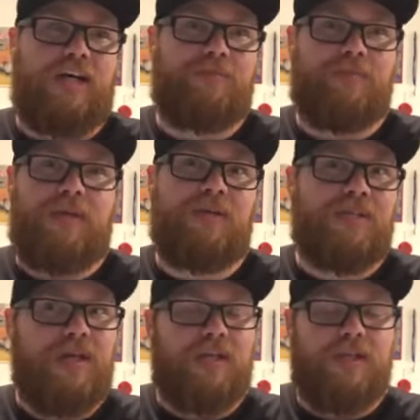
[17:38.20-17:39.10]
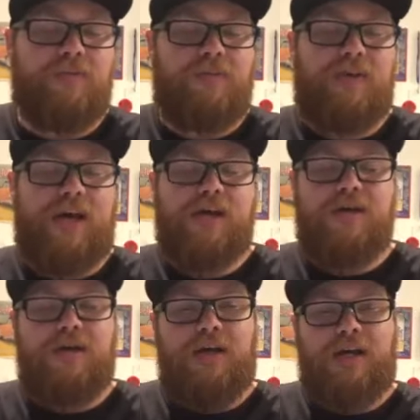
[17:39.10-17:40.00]
maybe slightly above that.
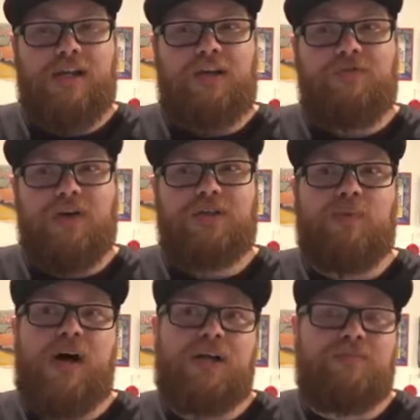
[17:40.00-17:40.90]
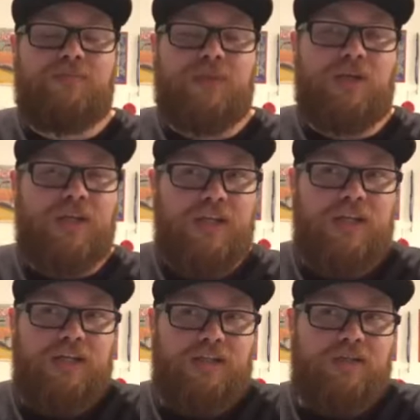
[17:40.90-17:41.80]
And then a false bottom, you're getting
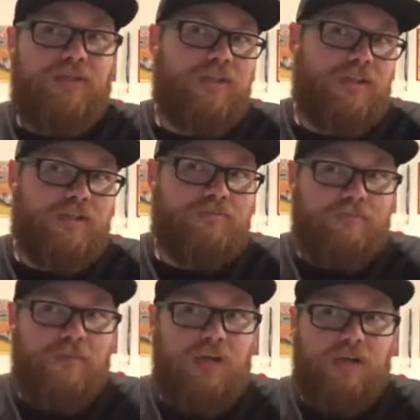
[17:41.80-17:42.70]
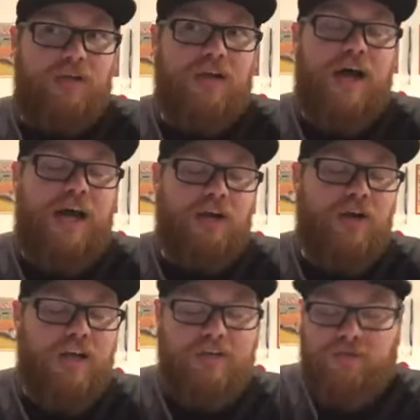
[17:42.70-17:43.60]
into the higher
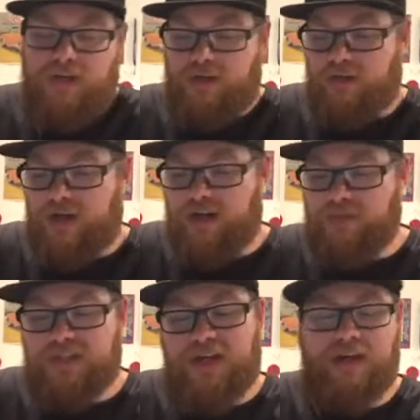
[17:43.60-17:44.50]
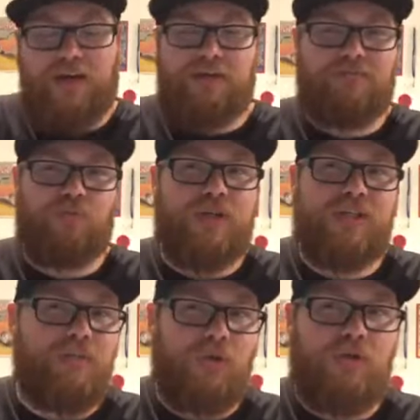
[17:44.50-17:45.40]
end of it. It's not
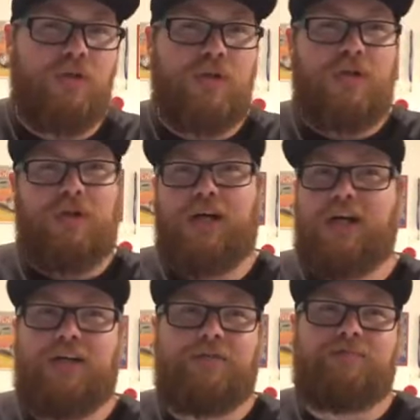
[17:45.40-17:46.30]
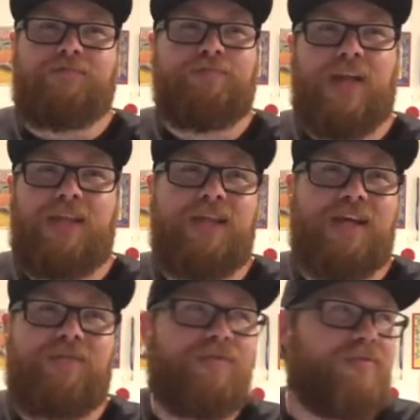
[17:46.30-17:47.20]
unreasonable. I think
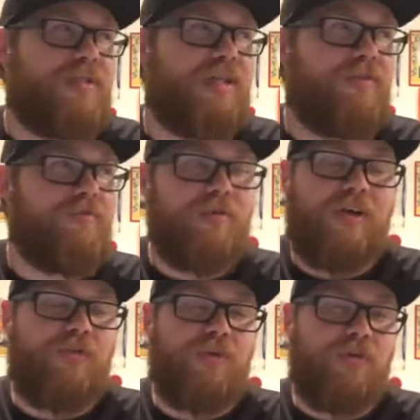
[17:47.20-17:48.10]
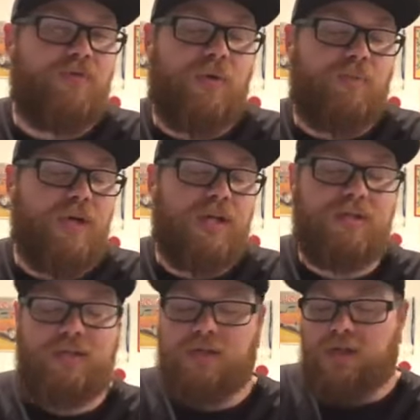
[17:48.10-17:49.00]
I've seen them for around $30,
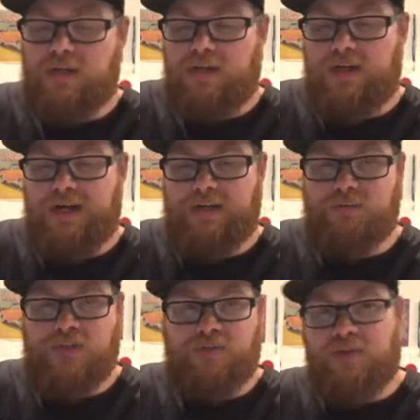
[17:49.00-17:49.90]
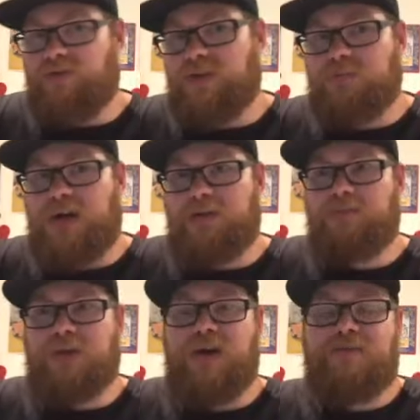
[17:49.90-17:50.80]
$40 just for the false bottom,
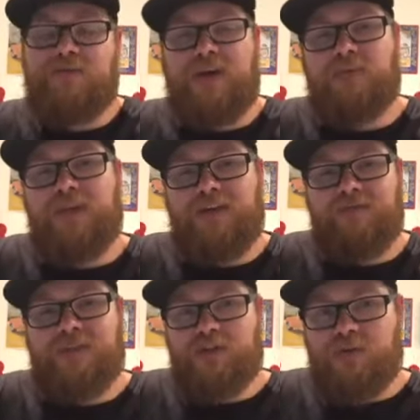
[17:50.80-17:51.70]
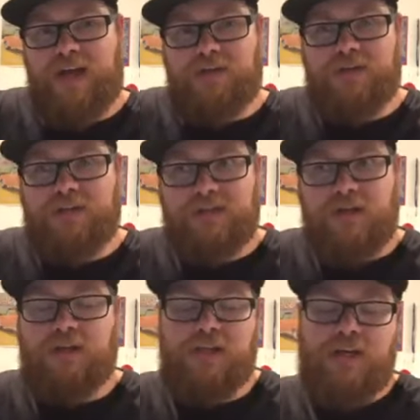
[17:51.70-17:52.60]
but you have to find one that fits your mash tun
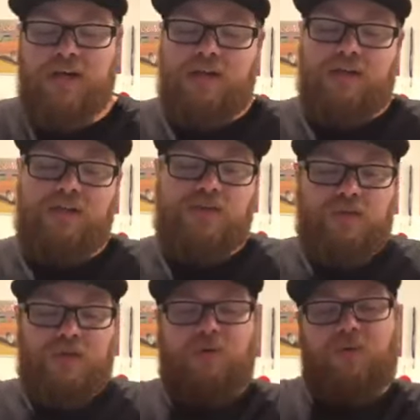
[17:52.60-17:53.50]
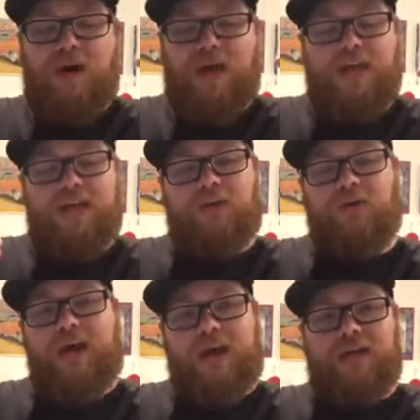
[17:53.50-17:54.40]
snugly, because you don't want any
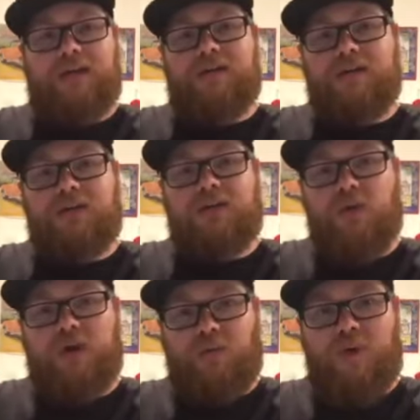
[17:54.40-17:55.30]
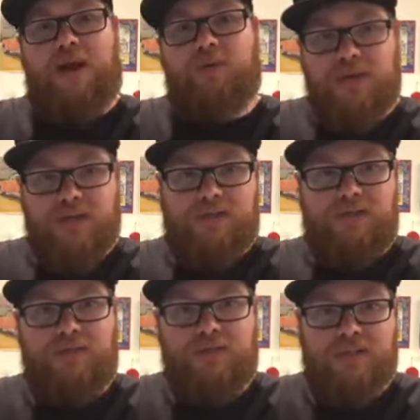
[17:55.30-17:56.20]
grain going around it,
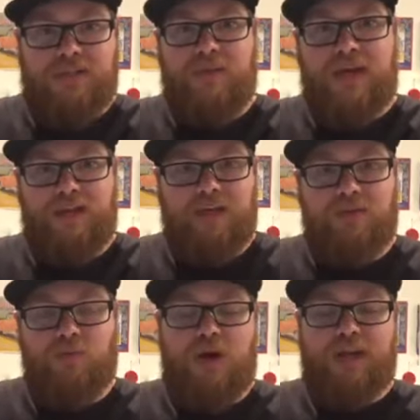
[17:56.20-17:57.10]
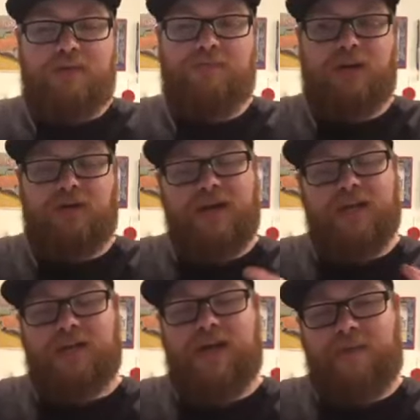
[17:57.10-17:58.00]
is the main thing. You want to keep that grain
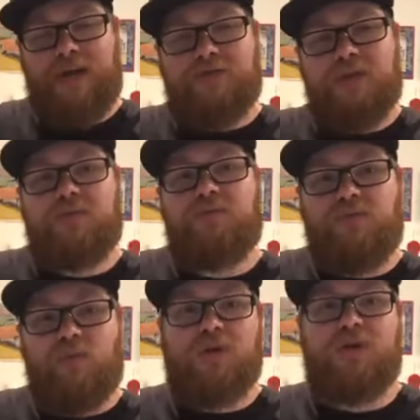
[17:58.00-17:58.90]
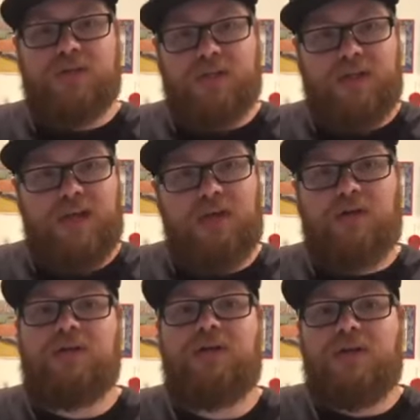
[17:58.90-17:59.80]
in that mash tun before it goes into the kettle.
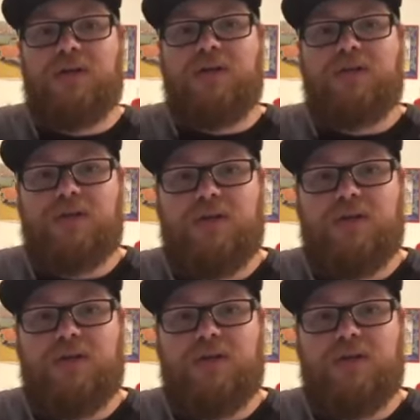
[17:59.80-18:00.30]
So